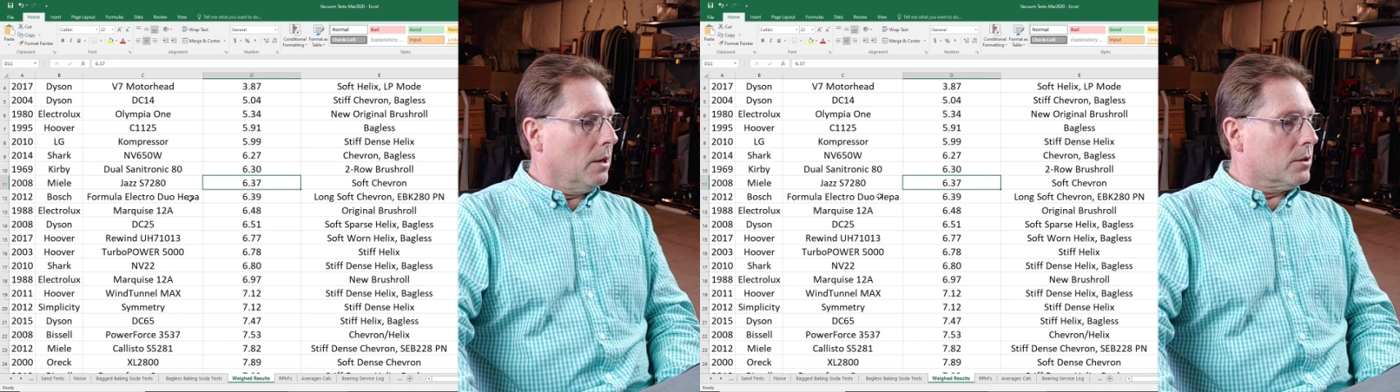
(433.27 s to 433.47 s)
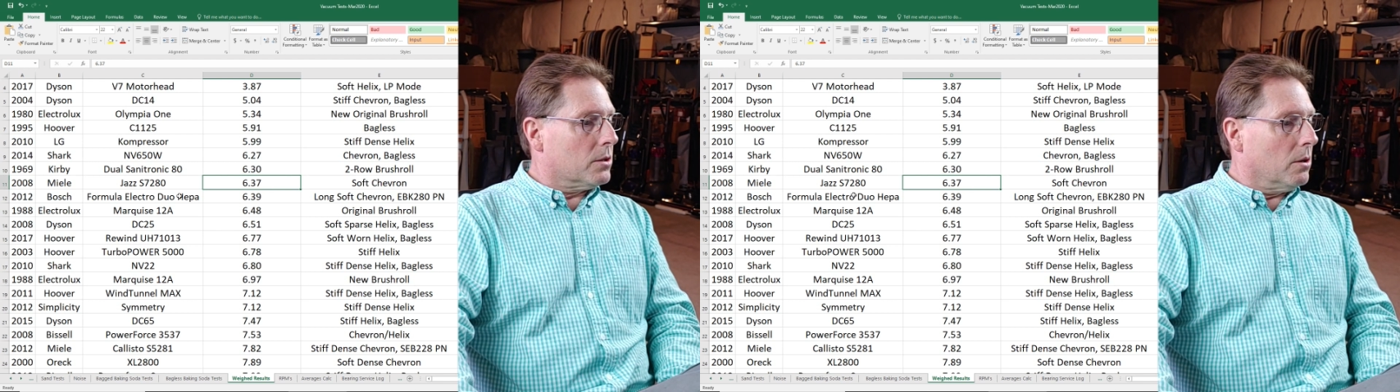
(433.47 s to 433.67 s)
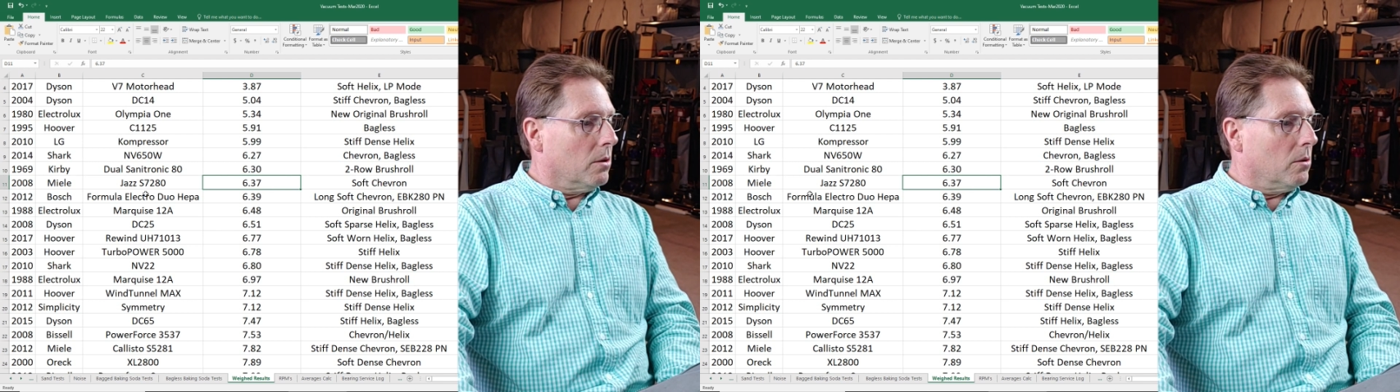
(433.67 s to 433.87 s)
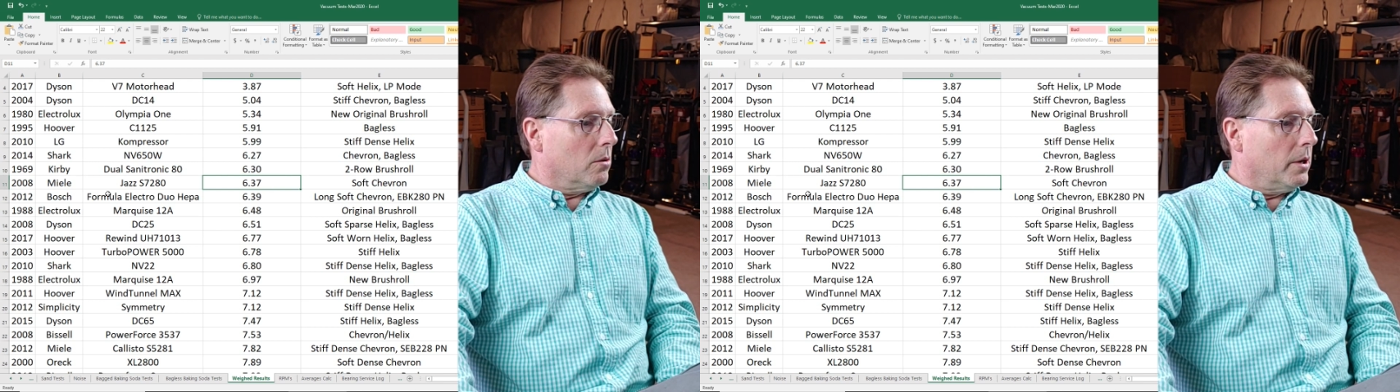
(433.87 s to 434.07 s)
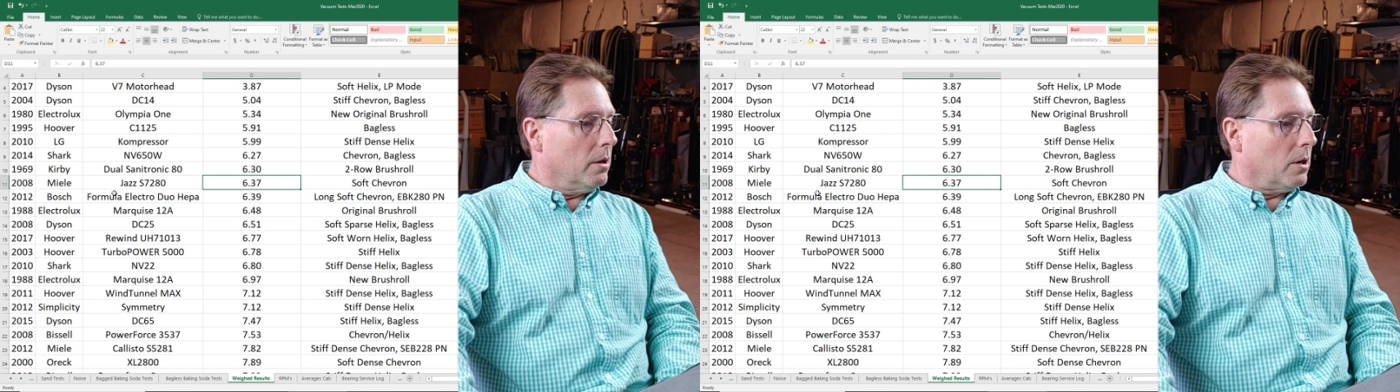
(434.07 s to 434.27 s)
So
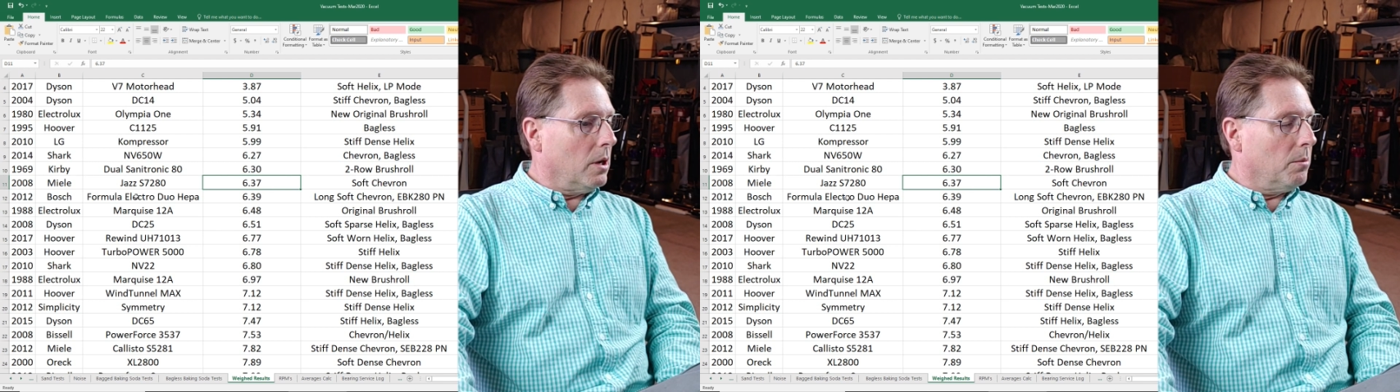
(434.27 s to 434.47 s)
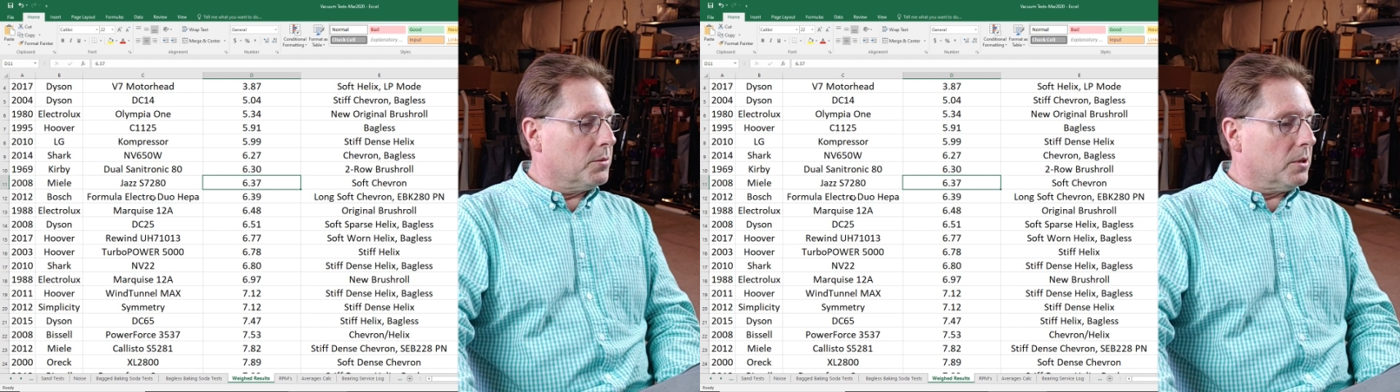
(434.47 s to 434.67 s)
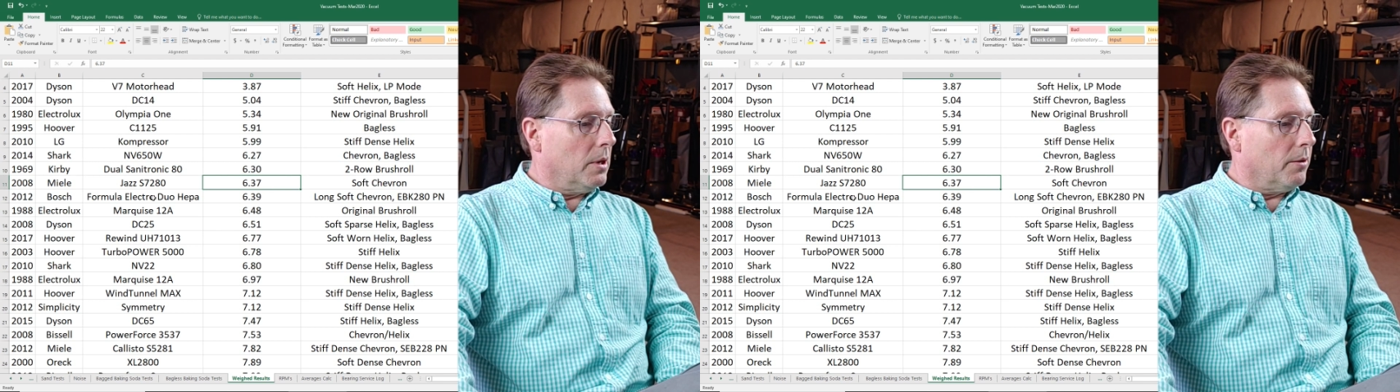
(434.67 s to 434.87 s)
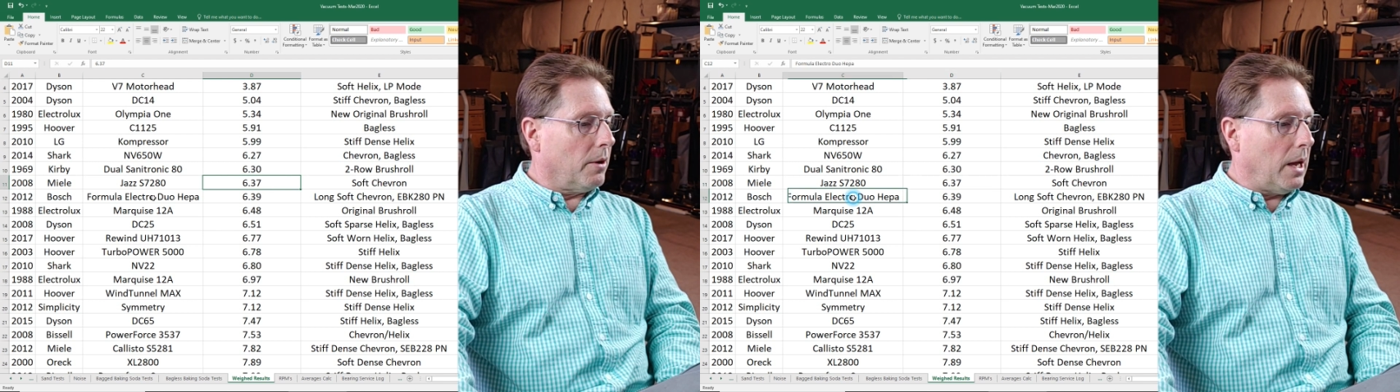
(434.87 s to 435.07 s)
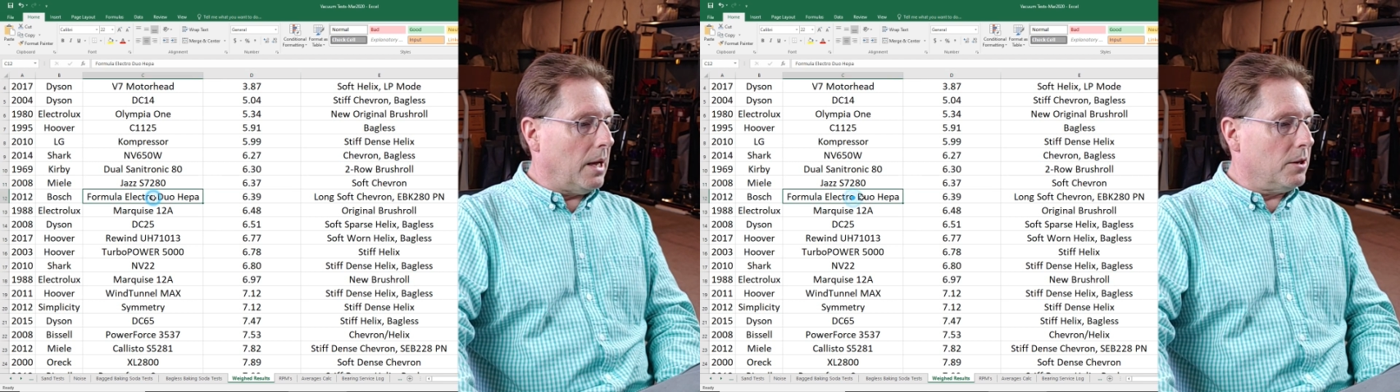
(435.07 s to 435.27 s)
here comes another
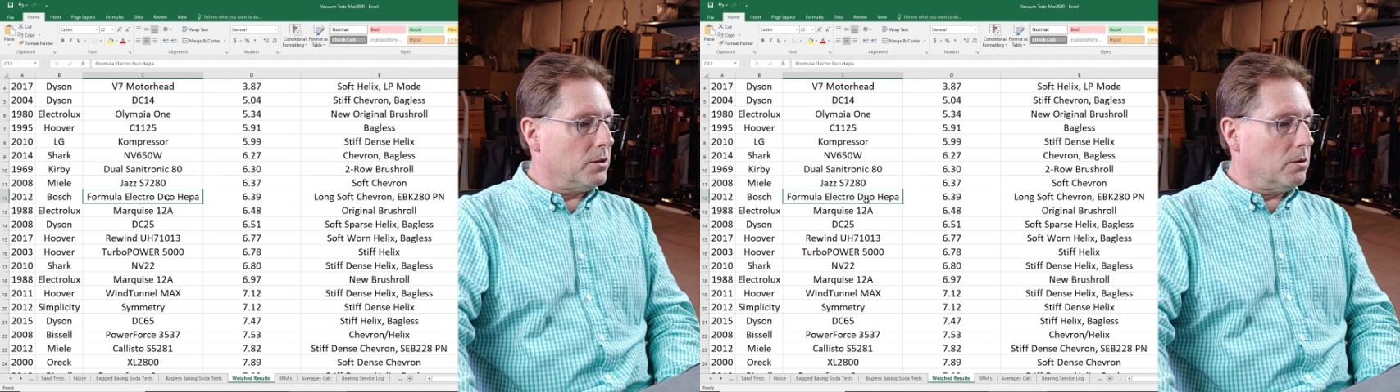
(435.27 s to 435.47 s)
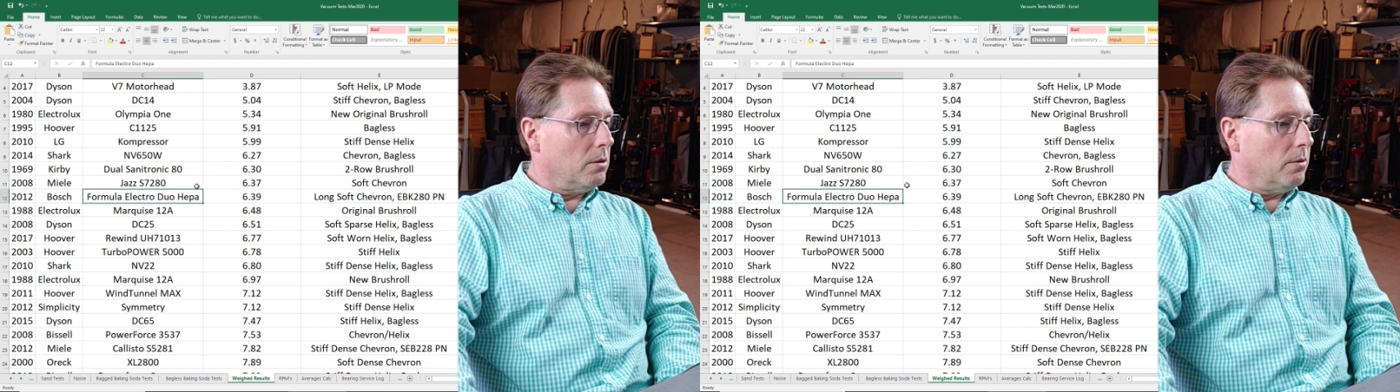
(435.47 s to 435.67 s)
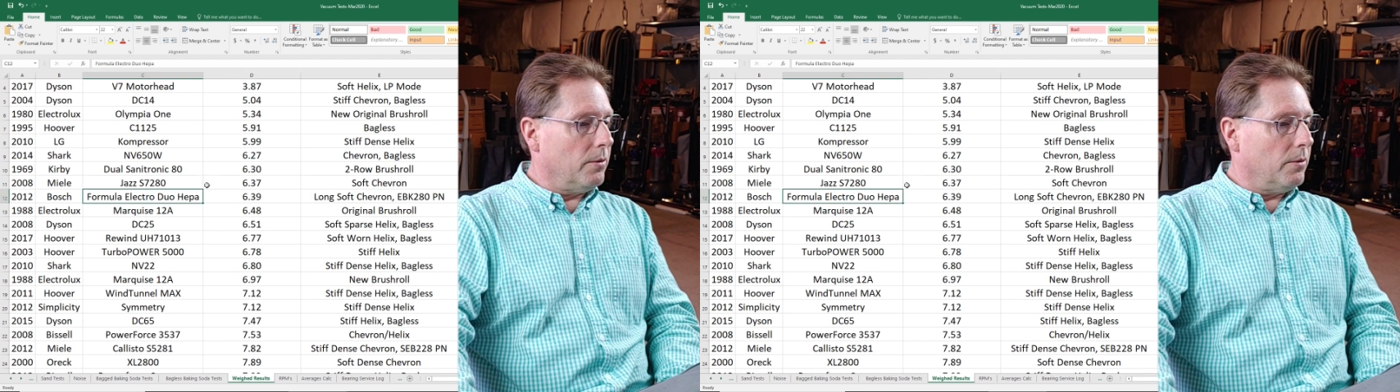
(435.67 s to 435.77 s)
canister,